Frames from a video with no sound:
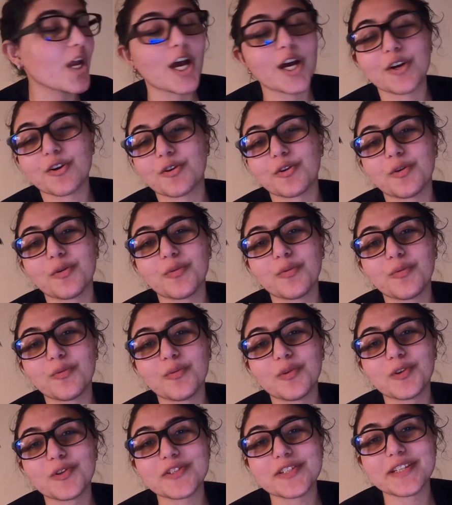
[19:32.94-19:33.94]
I don't know.
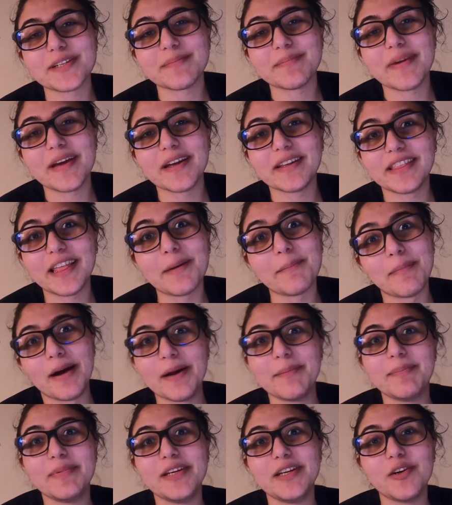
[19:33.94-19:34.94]
We'll see. Maybe that
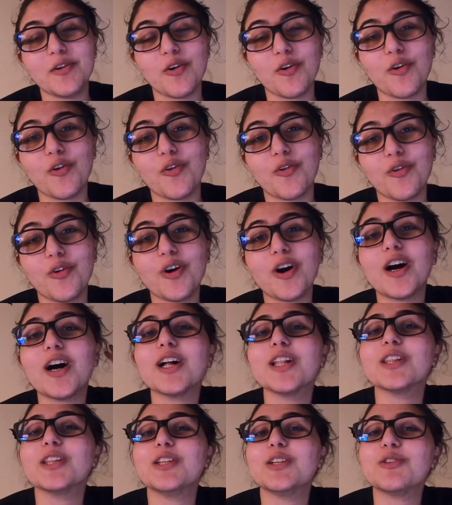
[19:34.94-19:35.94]
might be
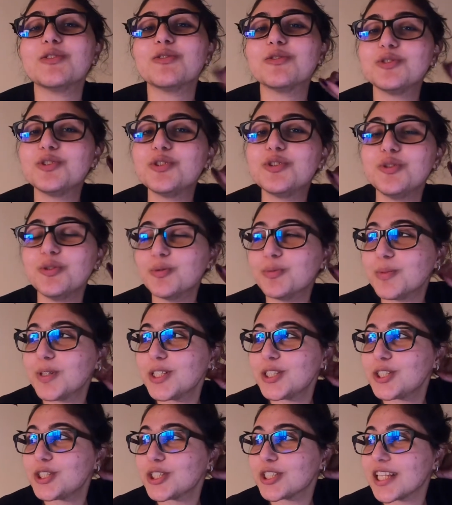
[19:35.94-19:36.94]
a little too
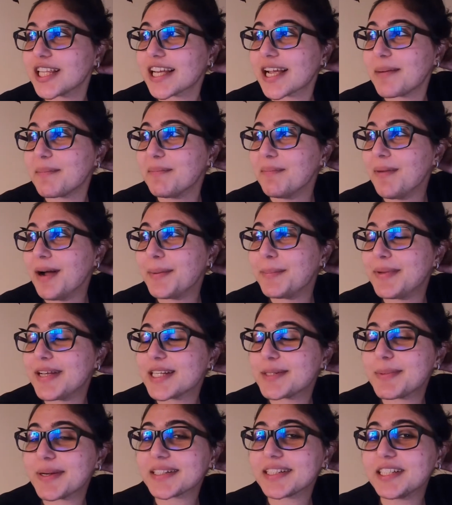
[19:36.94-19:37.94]
much. Like I might be
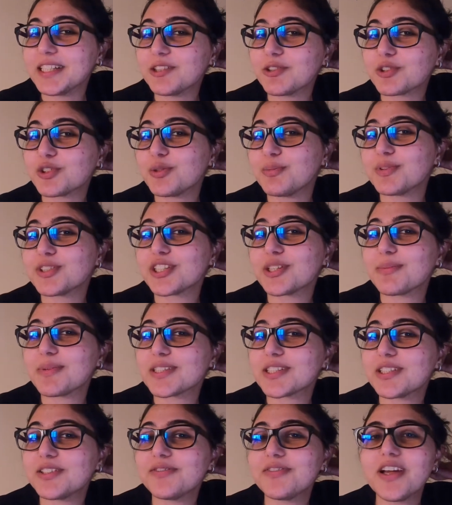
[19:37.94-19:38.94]
expecting a little too much out of
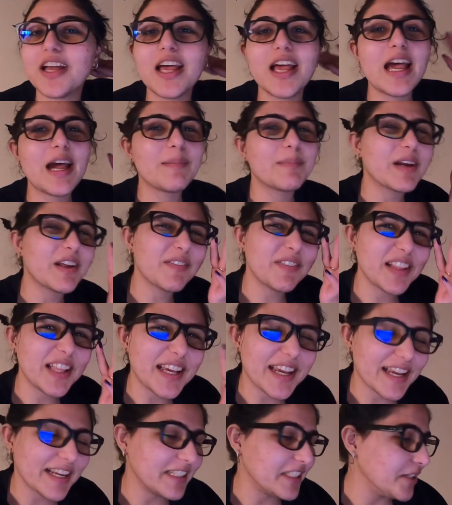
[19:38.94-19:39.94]
myself, but I feel
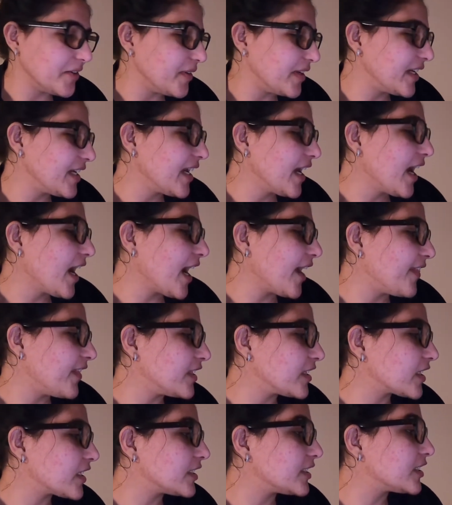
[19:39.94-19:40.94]
like I could do it. And
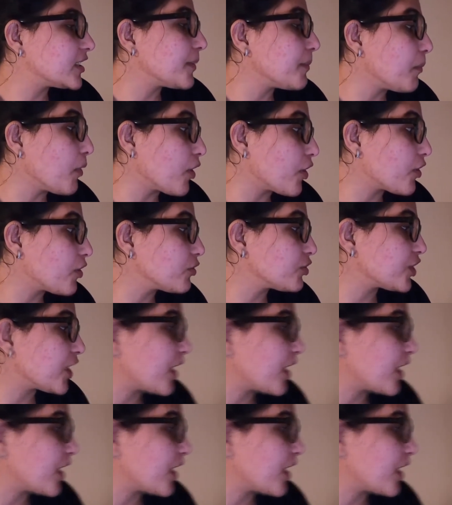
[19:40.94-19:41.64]
then because tomorrow,